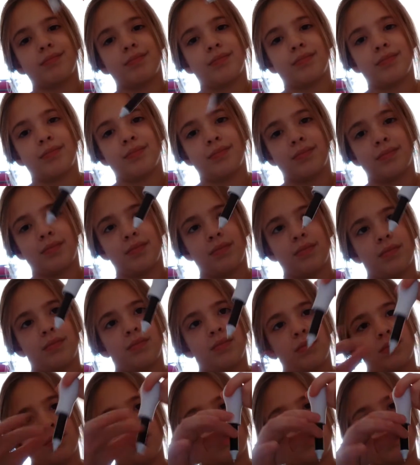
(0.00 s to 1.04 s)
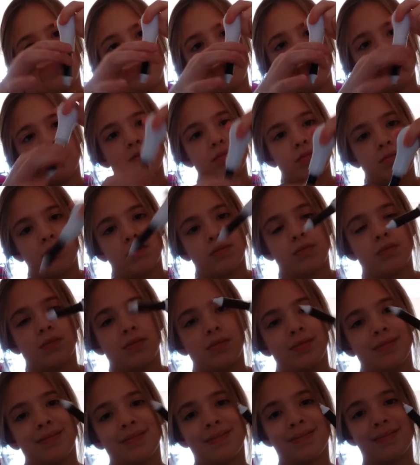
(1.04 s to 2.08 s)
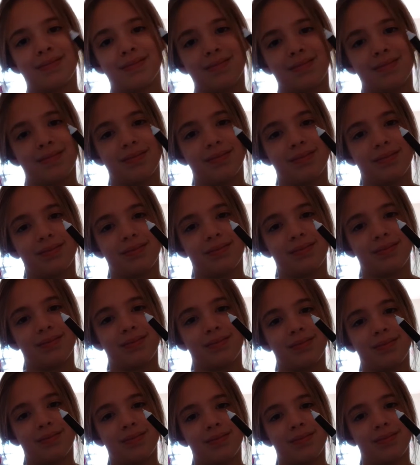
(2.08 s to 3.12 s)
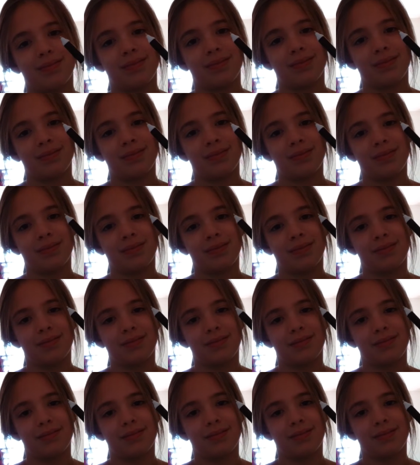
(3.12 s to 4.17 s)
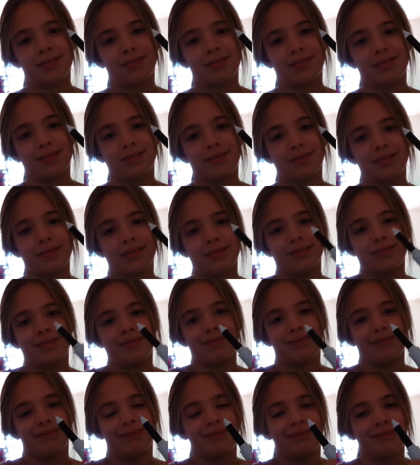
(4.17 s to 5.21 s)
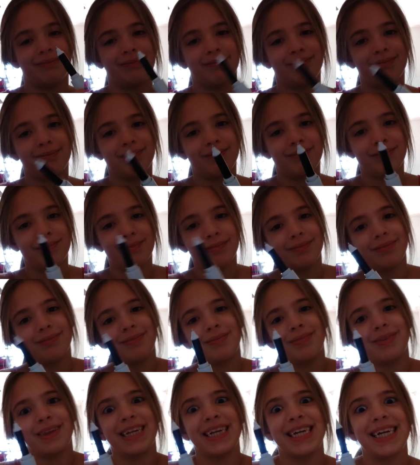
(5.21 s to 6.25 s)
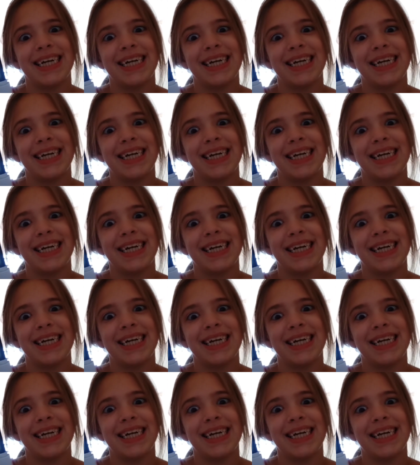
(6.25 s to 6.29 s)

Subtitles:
(silence)